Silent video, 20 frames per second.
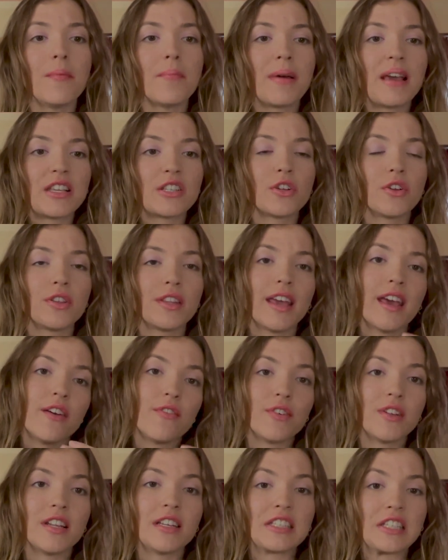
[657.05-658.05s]
based on the
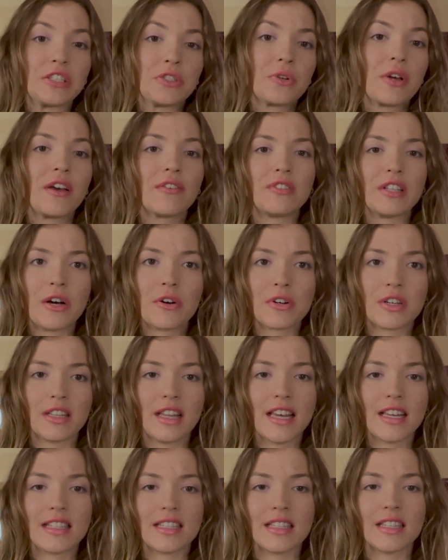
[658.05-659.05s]
evidence that you have now
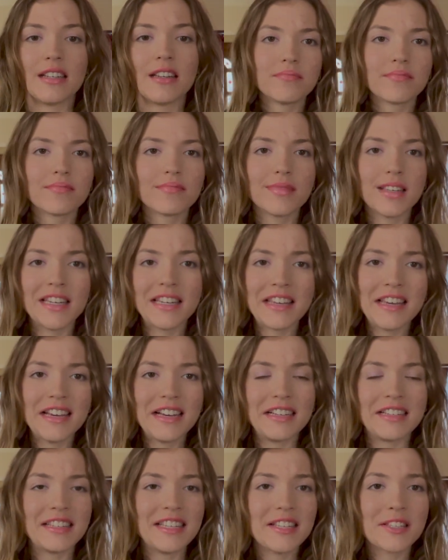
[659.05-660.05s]
collected. And
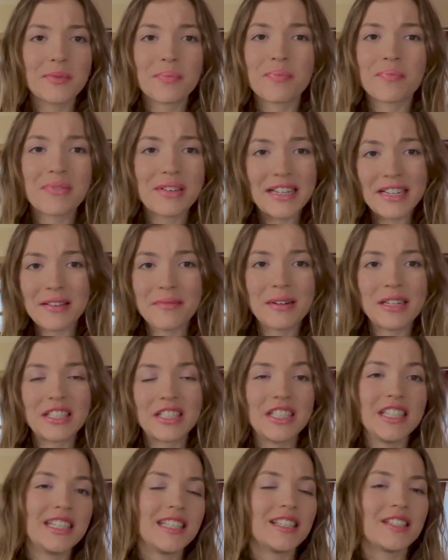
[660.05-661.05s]
yeah, that's pretty
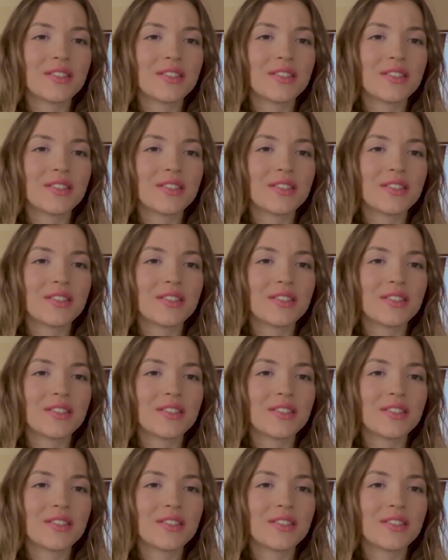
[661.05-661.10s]
much it.